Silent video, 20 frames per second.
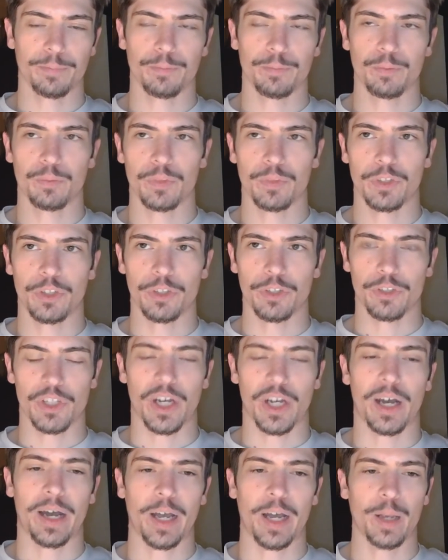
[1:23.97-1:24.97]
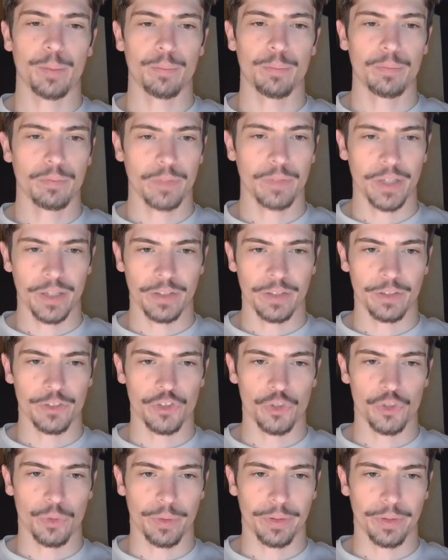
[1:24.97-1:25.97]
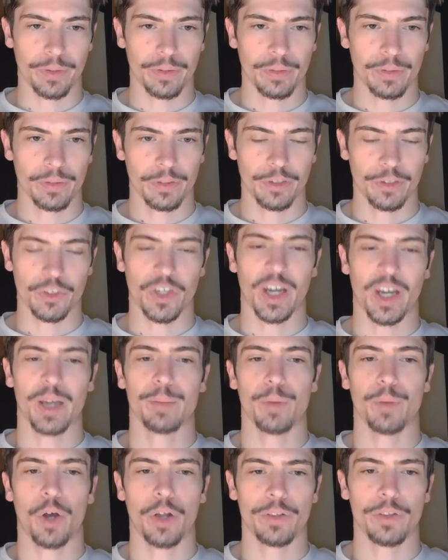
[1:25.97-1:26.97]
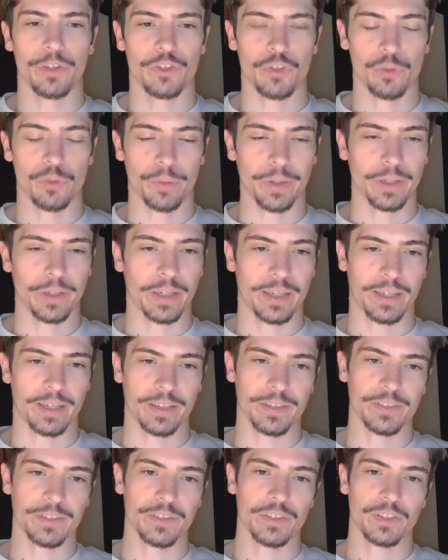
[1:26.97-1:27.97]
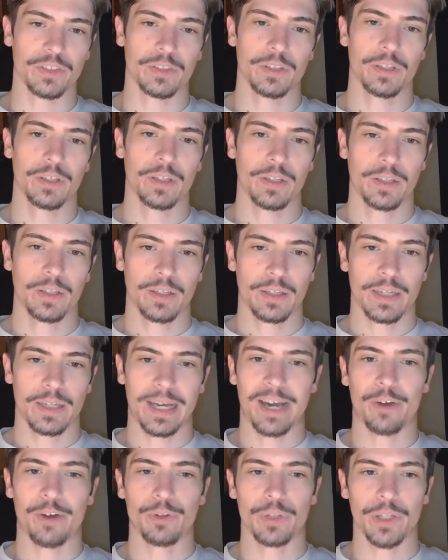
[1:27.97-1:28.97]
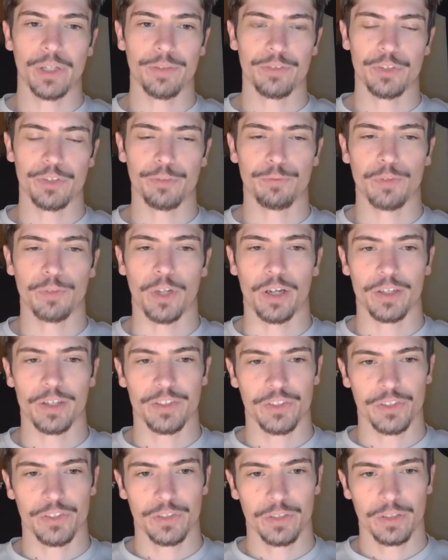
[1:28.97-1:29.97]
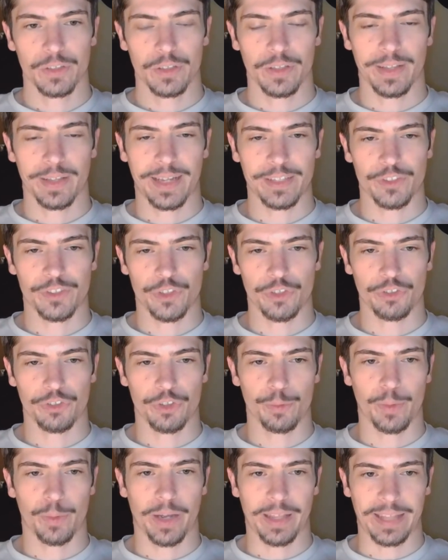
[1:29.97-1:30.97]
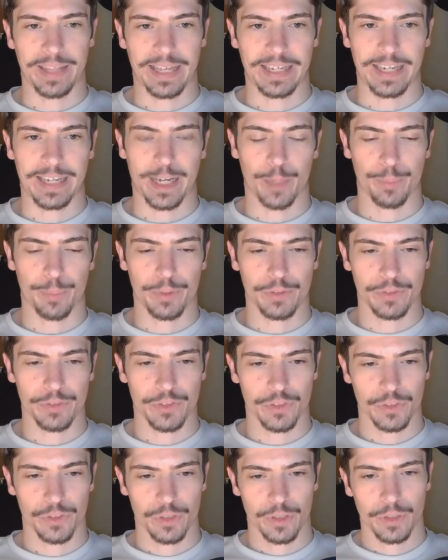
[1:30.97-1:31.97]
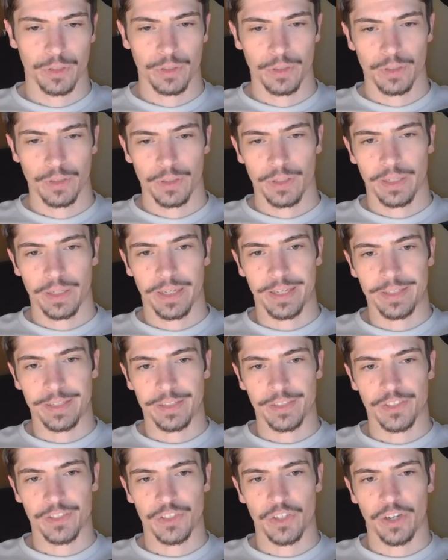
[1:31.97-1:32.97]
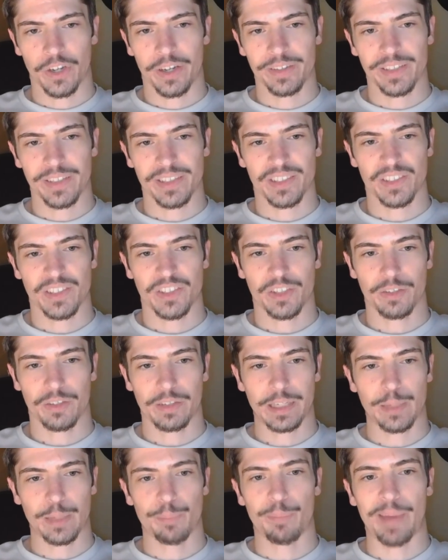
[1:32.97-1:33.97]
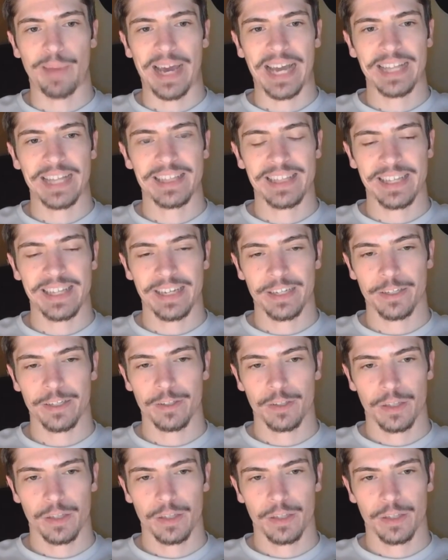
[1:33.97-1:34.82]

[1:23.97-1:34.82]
your time in the joint, your time on the joint has outlived the flux. That's usually why that happens. And it's not necessarily a bad thing.